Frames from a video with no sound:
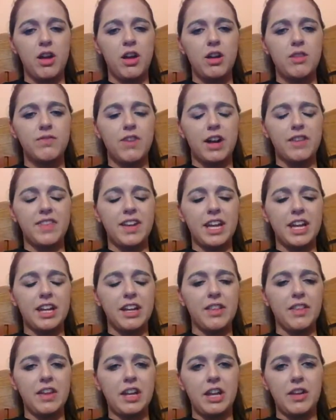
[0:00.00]

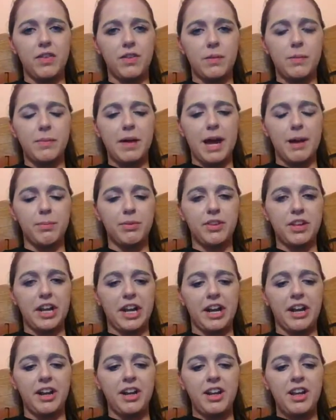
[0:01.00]
Fontana and leading some laps
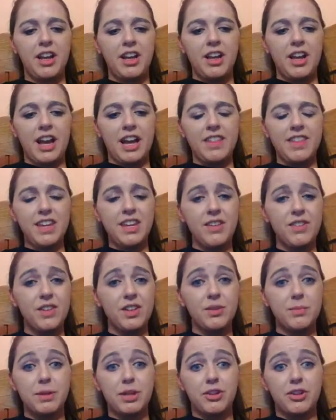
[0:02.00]
there. I think he's
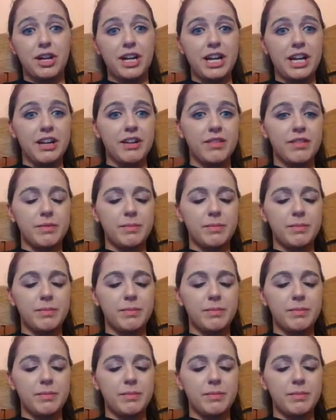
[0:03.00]
going to be great.